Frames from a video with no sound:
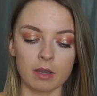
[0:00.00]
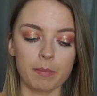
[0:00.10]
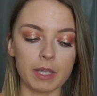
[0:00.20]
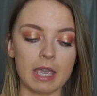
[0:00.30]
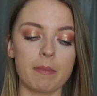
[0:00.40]

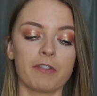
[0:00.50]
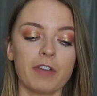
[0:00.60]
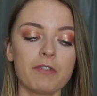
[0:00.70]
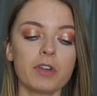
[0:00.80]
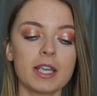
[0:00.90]
But yeah, my
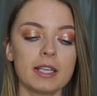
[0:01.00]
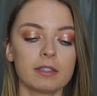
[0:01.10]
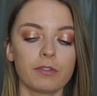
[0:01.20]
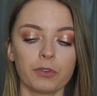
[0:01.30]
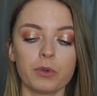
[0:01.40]
favourite is
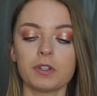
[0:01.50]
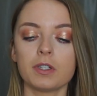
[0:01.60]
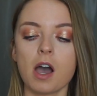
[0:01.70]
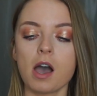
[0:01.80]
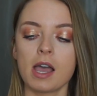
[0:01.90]
the fruit and
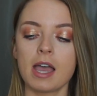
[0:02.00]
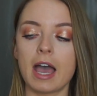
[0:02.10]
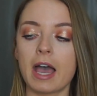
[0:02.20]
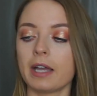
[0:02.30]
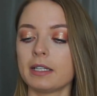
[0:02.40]
nut.
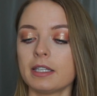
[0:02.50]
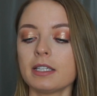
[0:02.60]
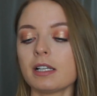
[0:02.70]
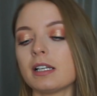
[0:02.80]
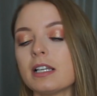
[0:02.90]
And
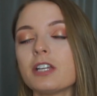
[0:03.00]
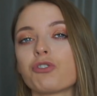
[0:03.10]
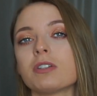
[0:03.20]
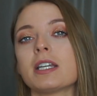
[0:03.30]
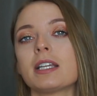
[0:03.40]
these are
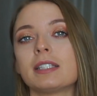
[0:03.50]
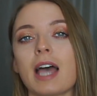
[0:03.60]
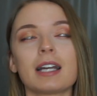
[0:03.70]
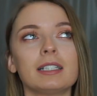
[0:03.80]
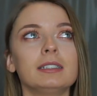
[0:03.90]
literally
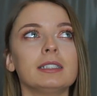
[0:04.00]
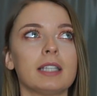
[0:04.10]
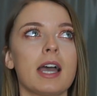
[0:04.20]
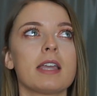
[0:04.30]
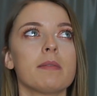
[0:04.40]
exactly the
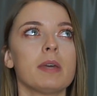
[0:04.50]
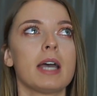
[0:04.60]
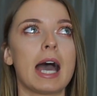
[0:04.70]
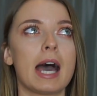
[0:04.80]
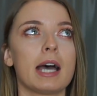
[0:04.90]
same
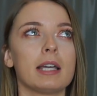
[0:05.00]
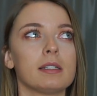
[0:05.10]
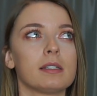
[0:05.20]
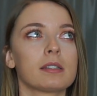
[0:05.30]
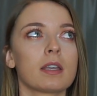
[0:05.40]

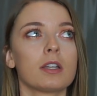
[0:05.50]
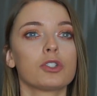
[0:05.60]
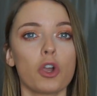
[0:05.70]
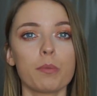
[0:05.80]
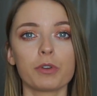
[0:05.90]
as
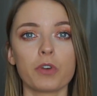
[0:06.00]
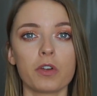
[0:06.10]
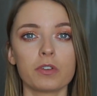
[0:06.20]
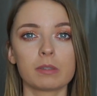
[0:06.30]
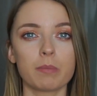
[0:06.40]

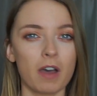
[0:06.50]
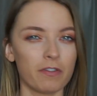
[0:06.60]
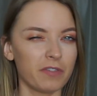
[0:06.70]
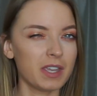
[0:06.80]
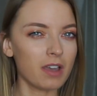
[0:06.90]
Toblerones, but I
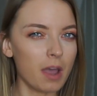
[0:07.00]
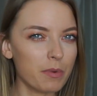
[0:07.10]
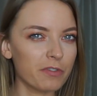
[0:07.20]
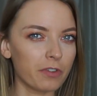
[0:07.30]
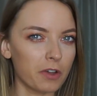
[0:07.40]
think I
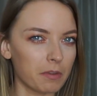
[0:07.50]
prefer